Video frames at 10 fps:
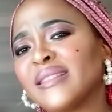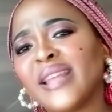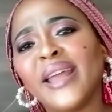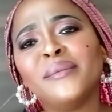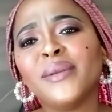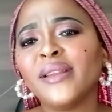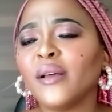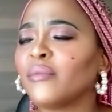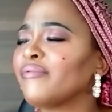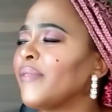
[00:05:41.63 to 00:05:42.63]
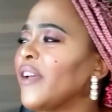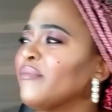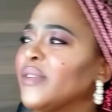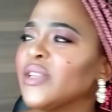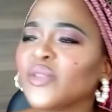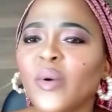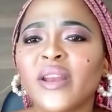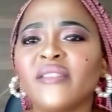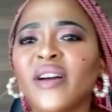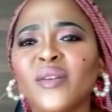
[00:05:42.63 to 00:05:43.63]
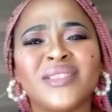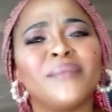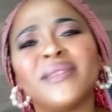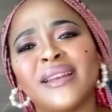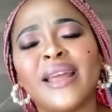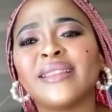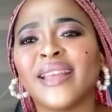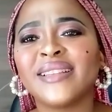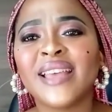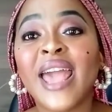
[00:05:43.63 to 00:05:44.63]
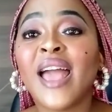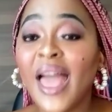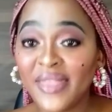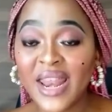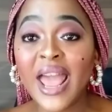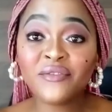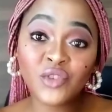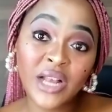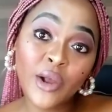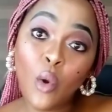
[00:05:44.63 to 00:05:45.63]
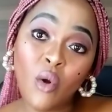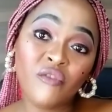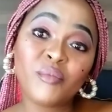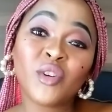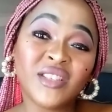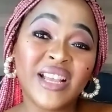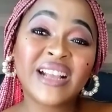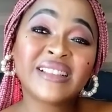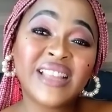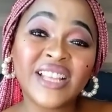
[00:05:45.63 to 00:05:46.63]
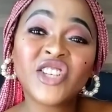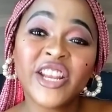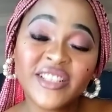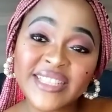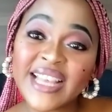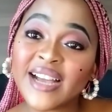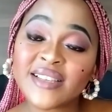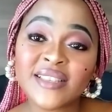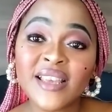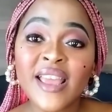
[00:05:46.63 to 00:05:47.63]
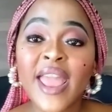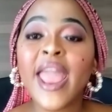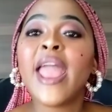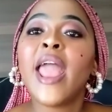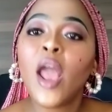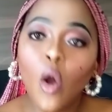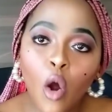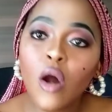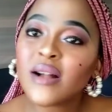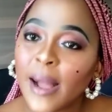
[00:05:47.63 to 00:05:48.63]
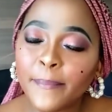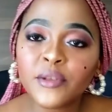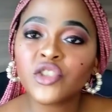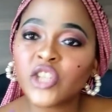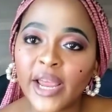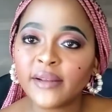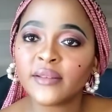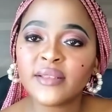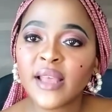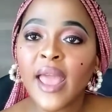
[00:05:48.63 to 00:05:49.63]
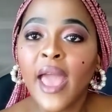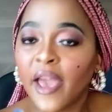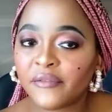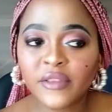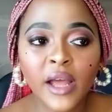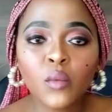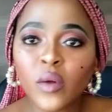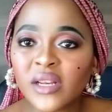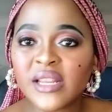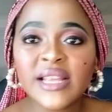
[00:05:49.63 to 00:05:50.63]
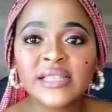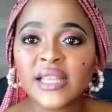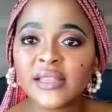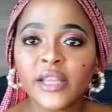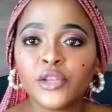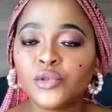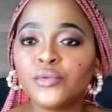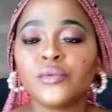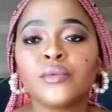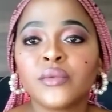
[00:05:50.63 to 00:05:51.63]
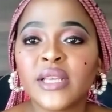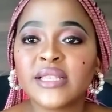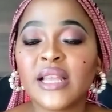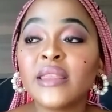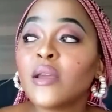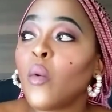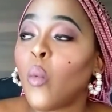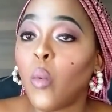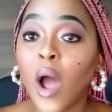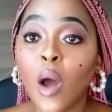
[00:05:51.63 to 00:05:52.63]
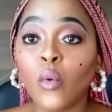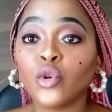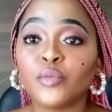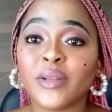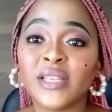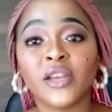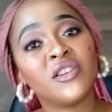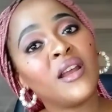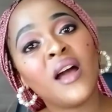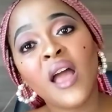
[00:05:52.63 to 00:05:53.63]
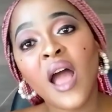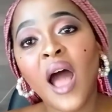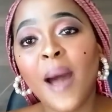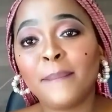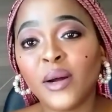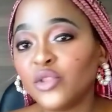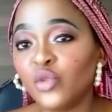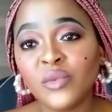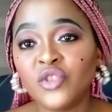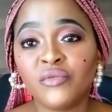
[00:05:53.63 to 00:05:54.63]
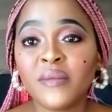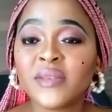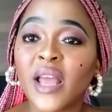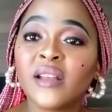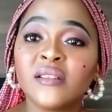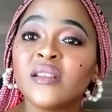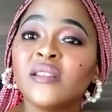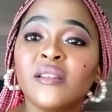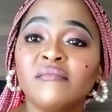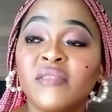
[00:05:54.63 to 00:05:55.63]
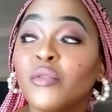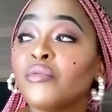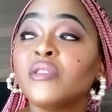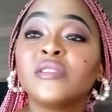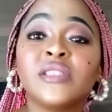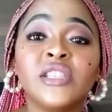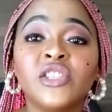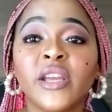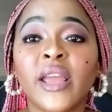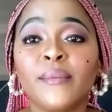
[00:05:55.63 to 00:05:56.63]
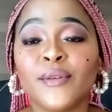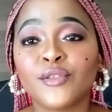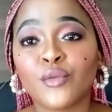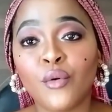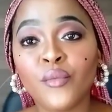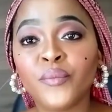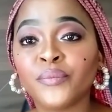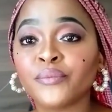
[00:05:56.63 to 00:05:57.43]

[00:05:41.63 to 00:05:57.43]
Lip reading: 5 minutes or whatever, or something like that. And then I have to click off because their channel sucks. All couples' channels have done what it is that they do. There's nothing wow or spectacular about Yumiedreams and the real DJ MXO.